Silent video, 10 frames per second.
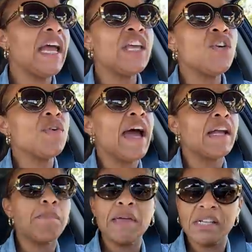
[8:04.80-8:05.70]
and you got
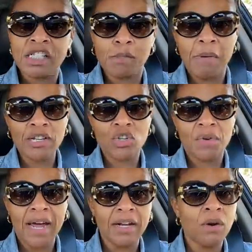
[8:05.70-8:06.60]
to be a special
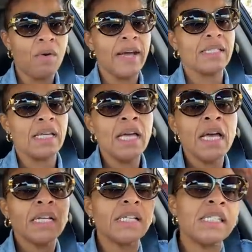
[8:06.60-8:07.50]
kind of crazy
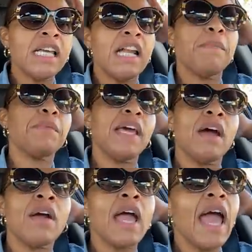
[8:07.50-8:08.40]
to sit up
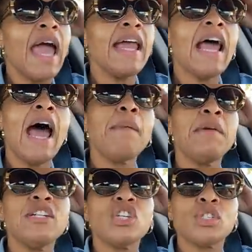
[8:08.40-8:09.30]
there and, I
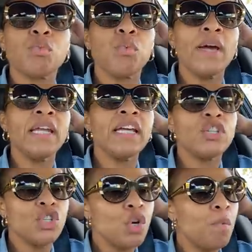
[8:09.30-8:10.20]
mean, just really
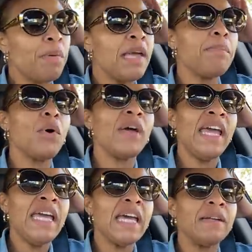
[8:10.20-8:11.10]
do people
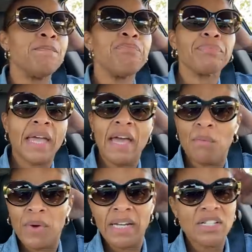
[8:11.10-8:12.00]
in
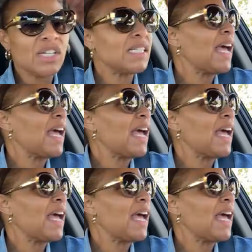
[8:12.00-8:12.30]
and really just